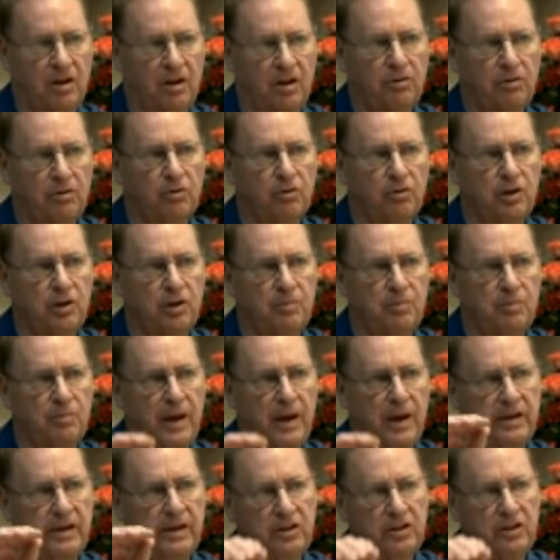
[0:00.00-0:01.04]
we're looking
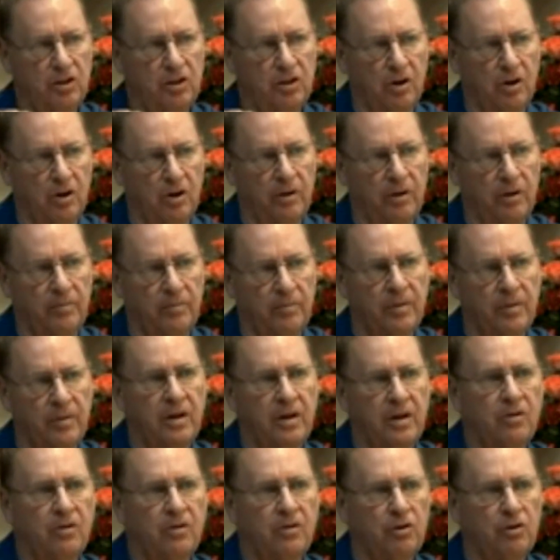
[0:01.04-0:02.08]
back in time,
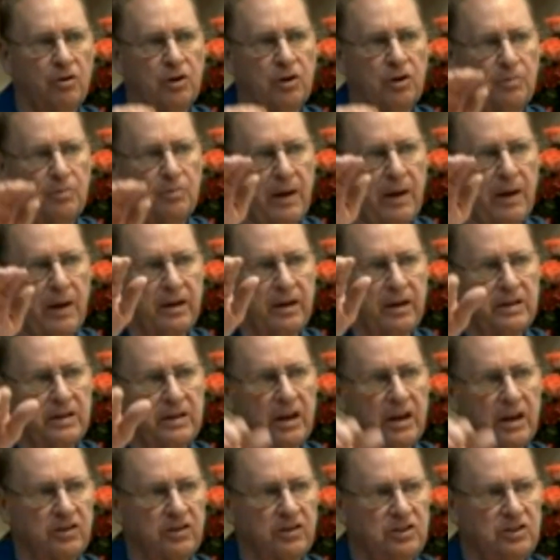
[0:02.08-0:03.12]
we're looking back at
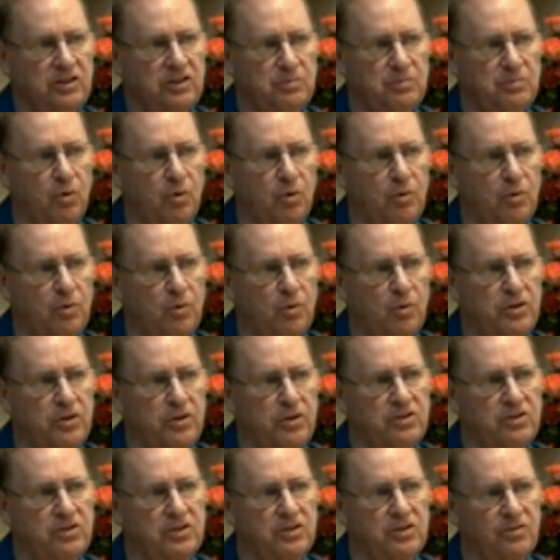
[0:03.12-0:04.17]
galaxies more and more
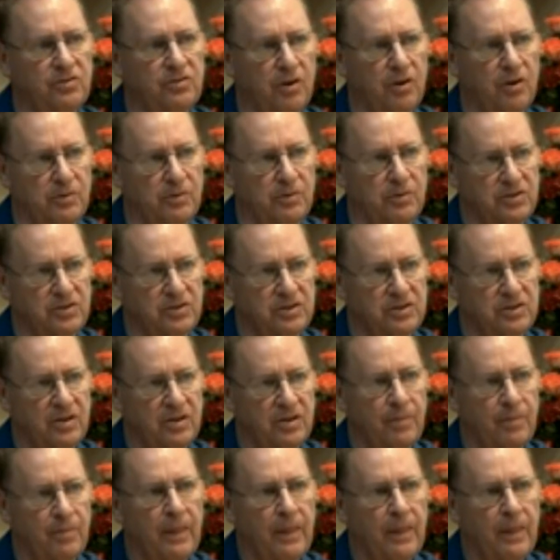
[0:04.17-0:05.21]
distant from us.
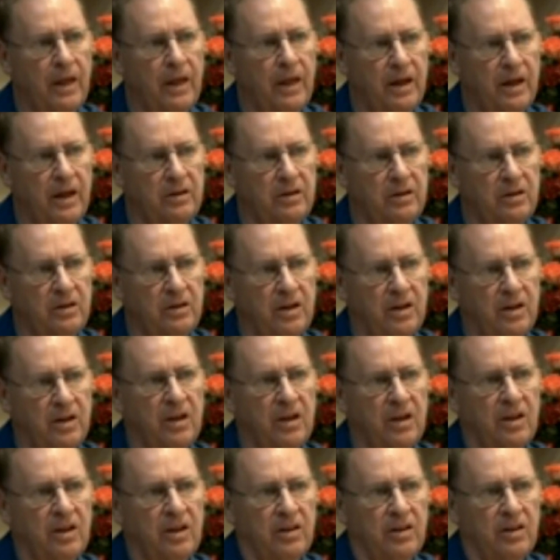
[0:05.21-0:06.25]
And
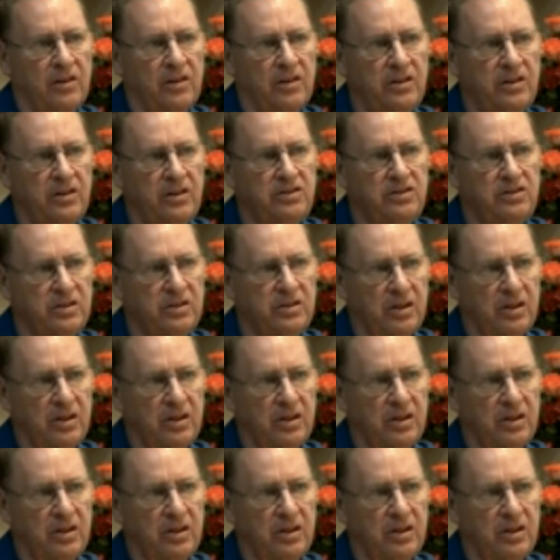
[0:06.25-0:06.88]
the